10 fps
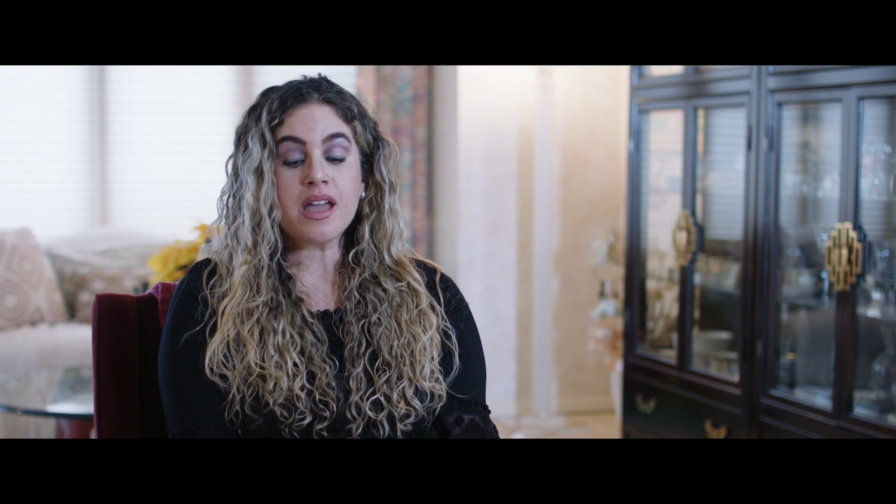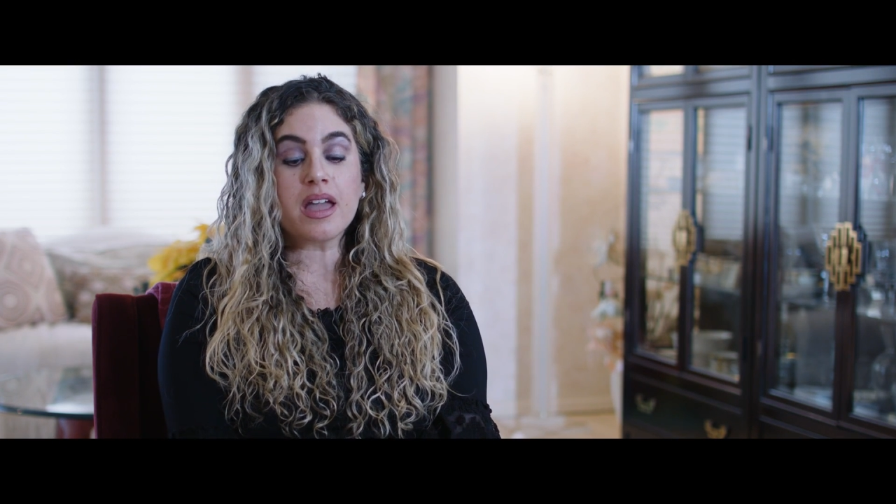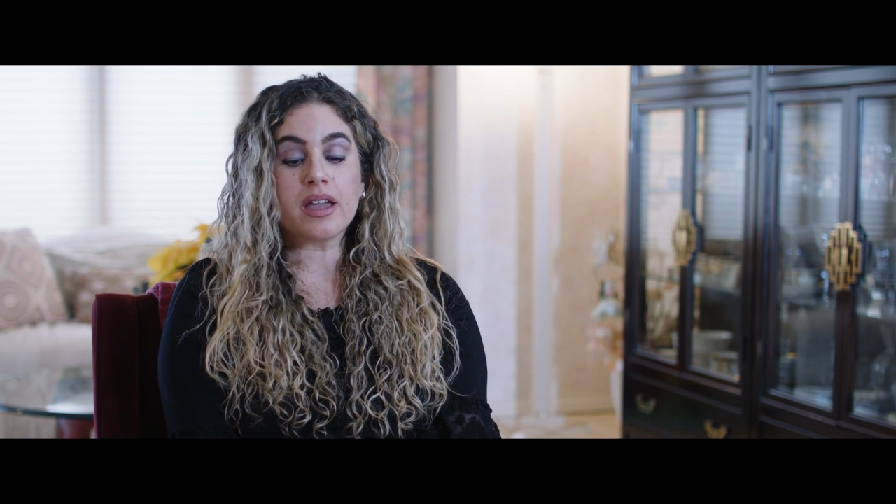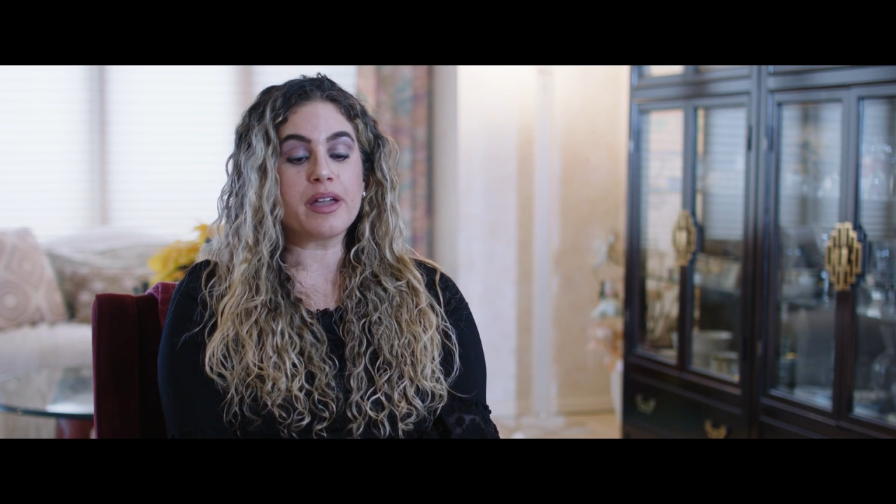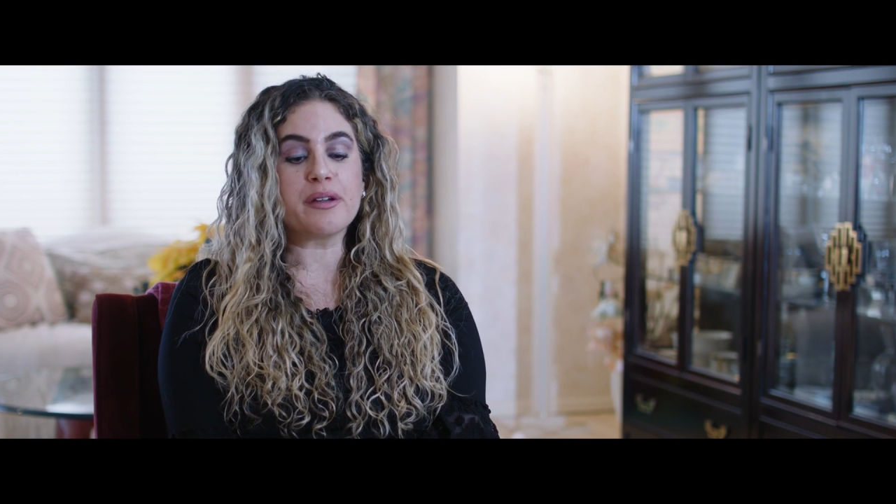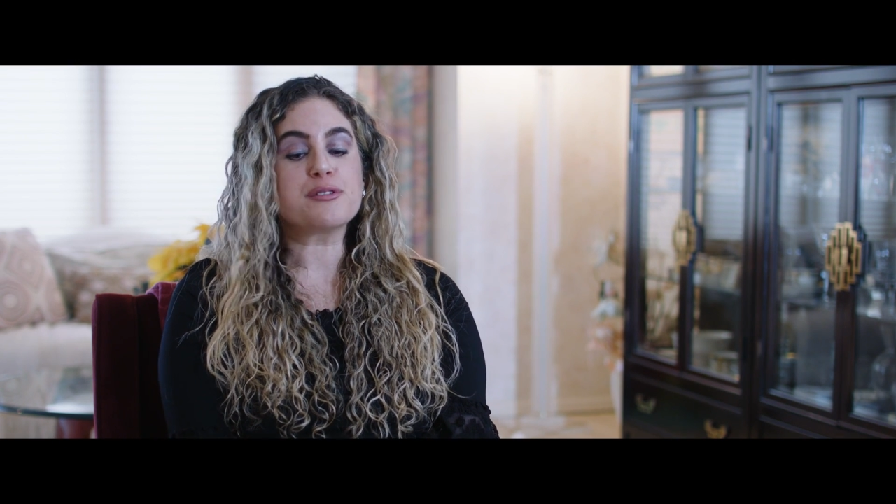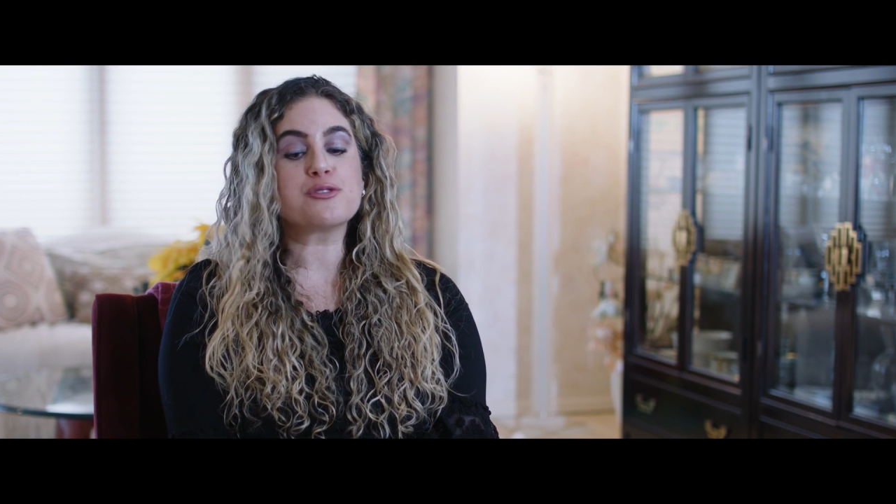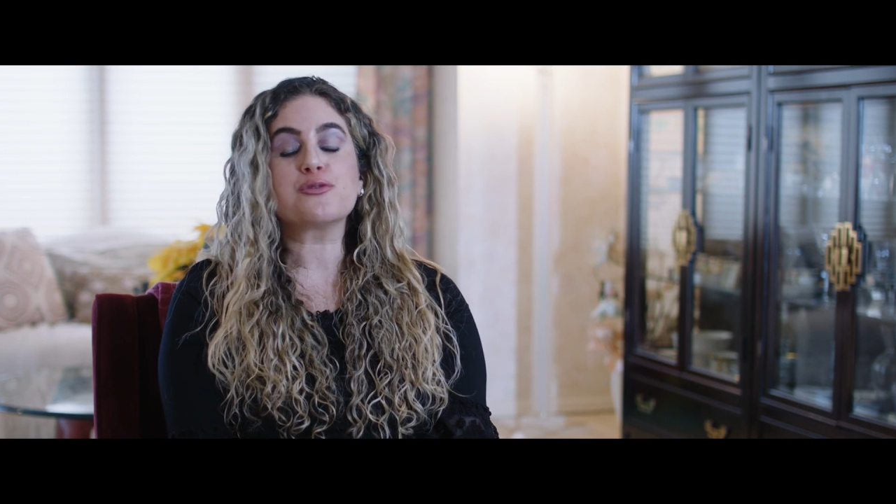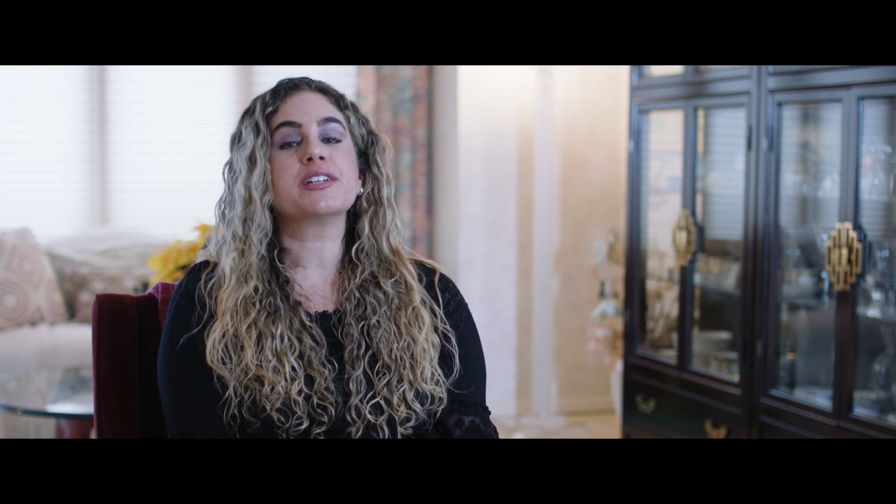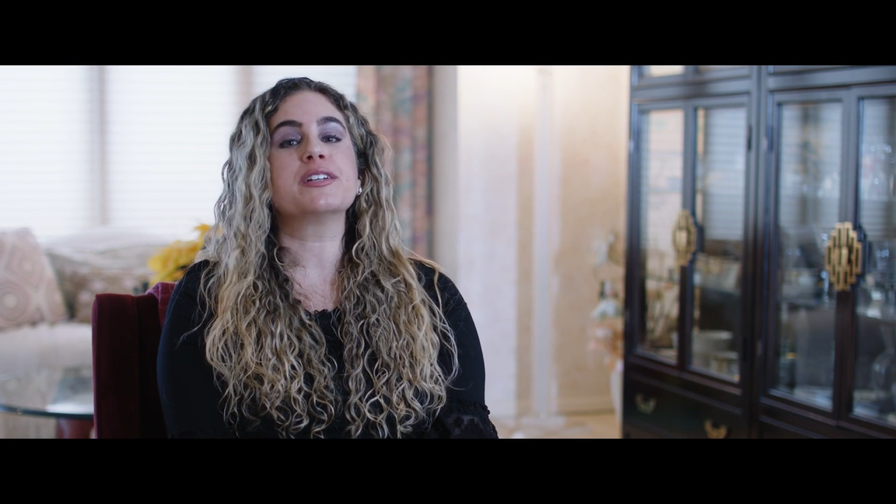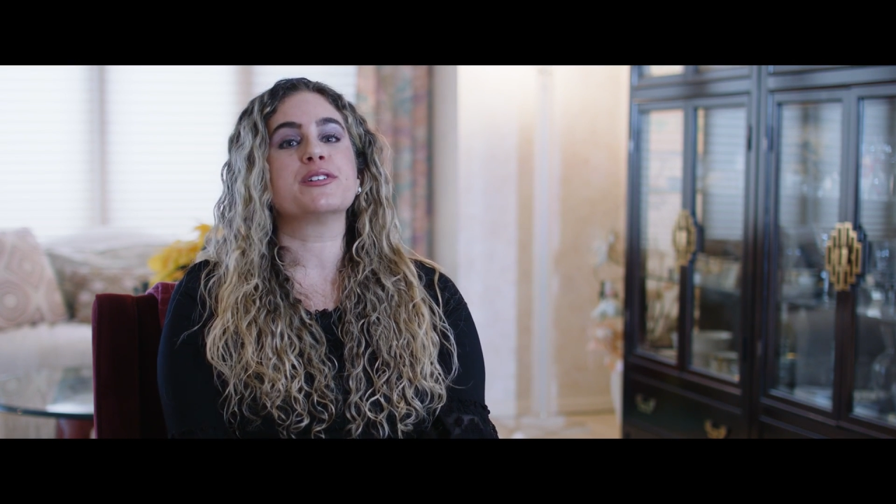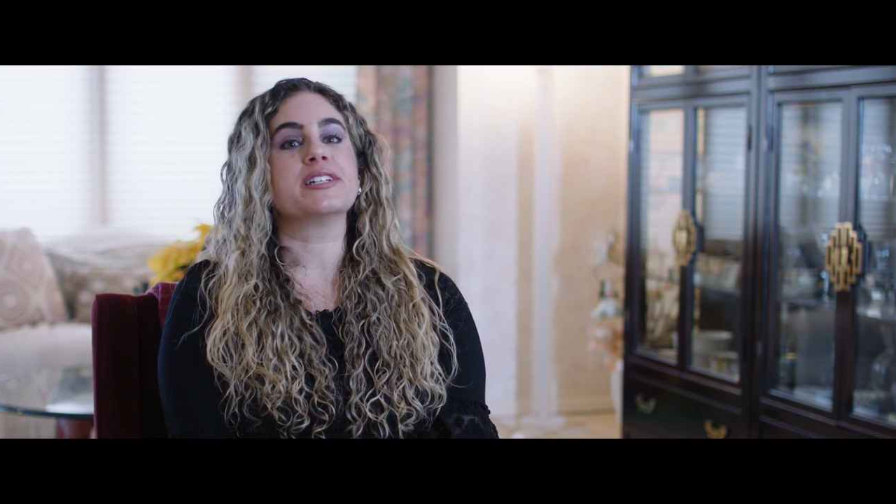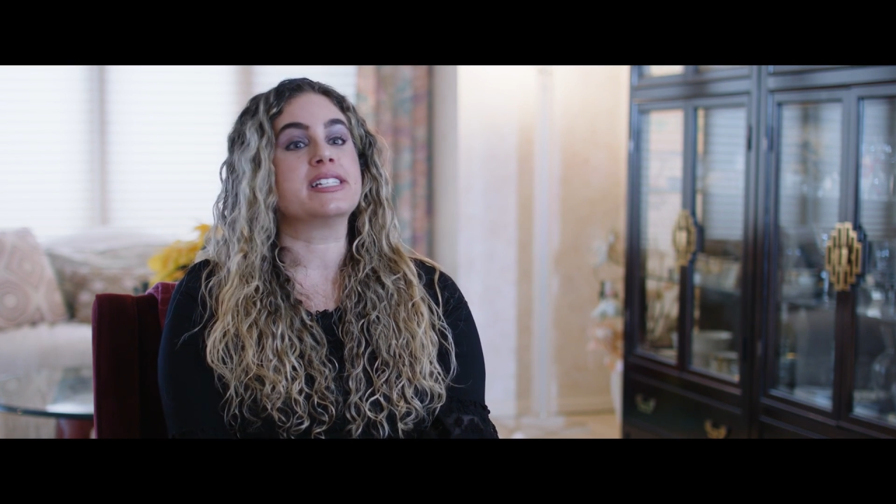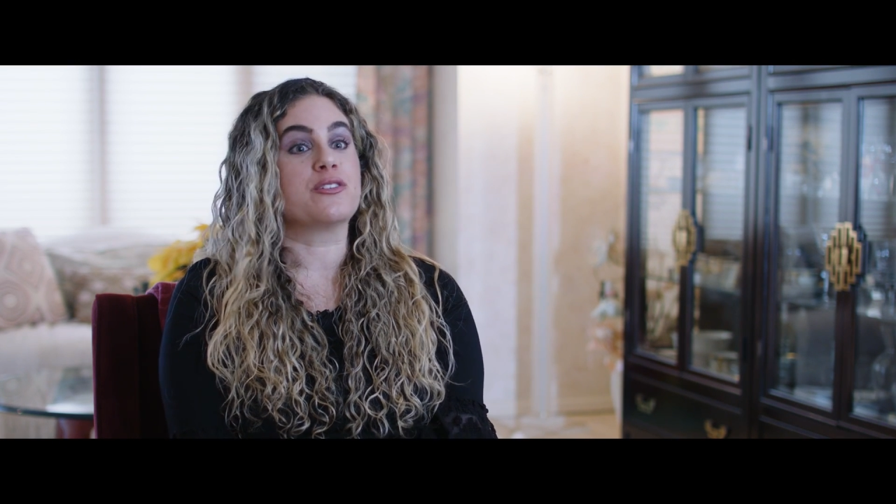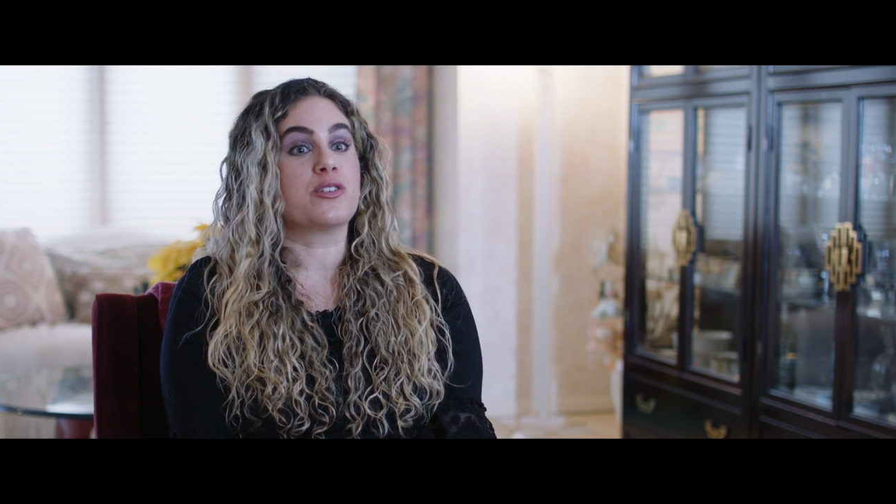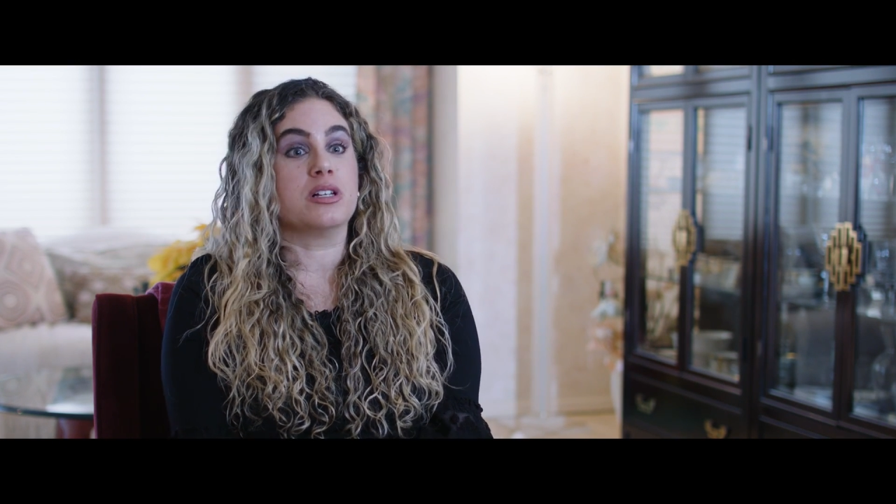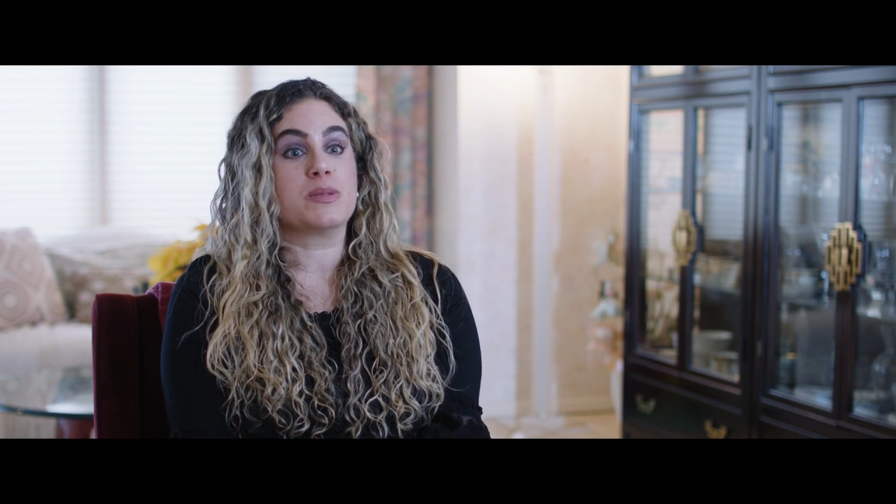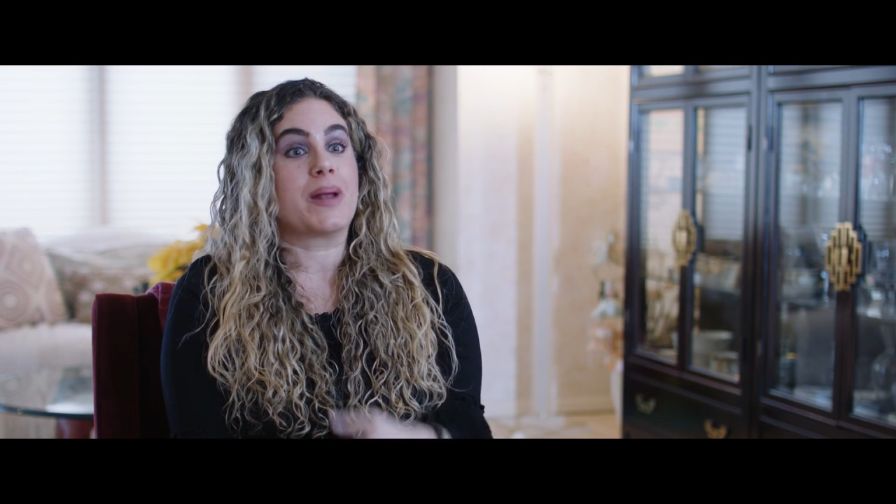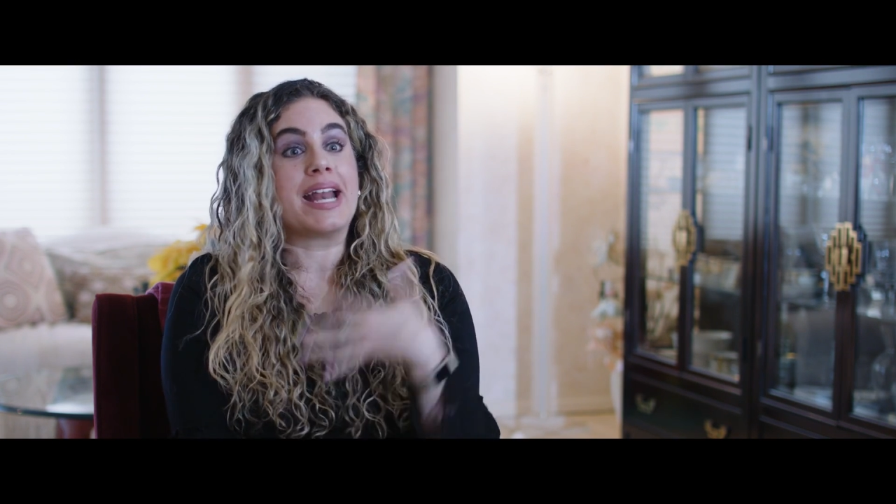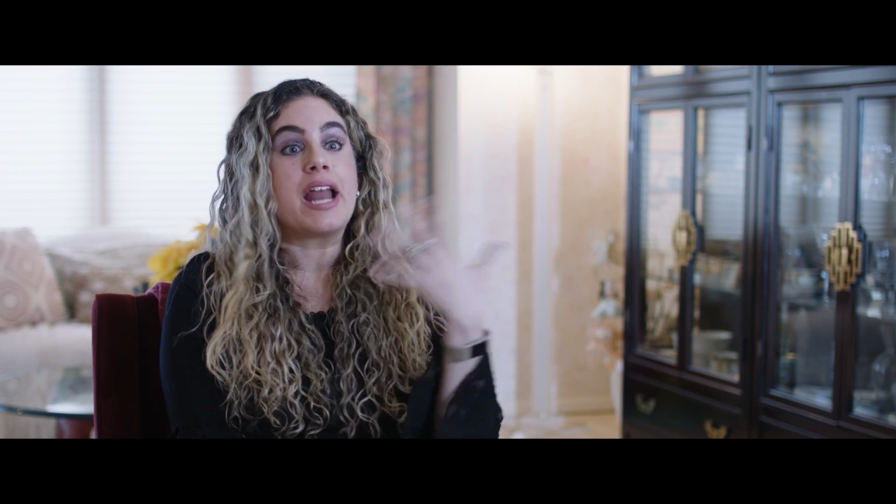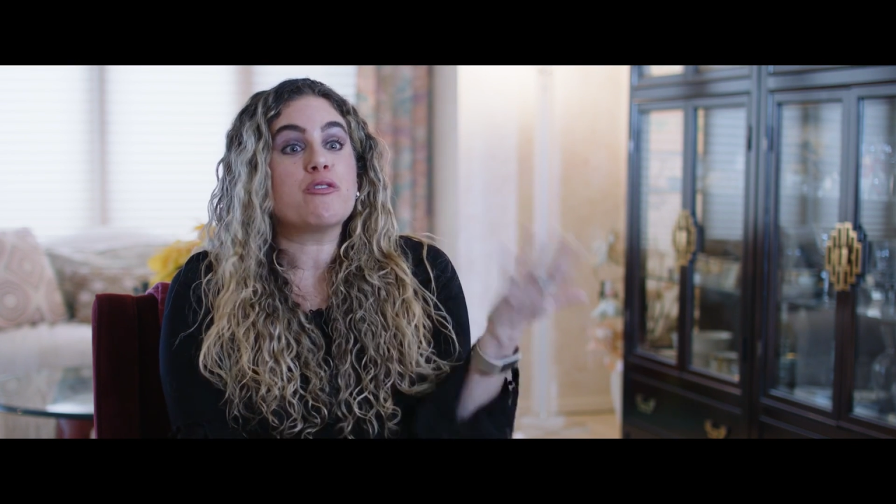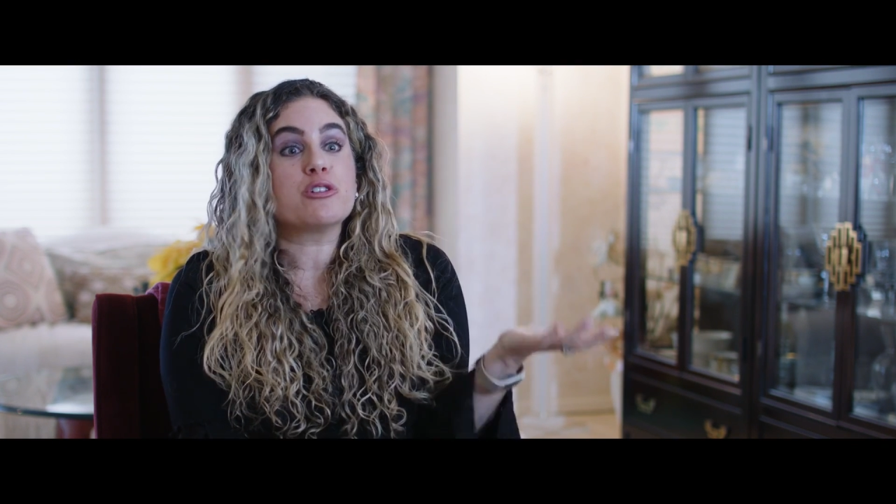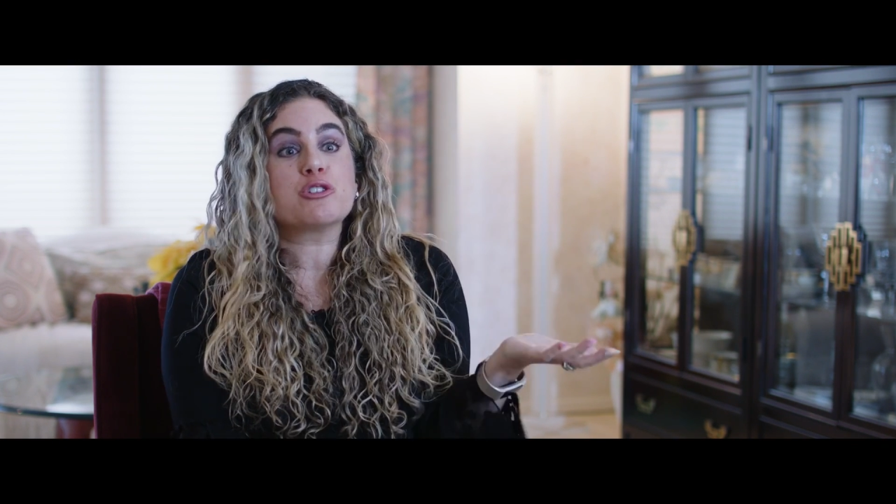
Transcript: it was really, really difficult. But I never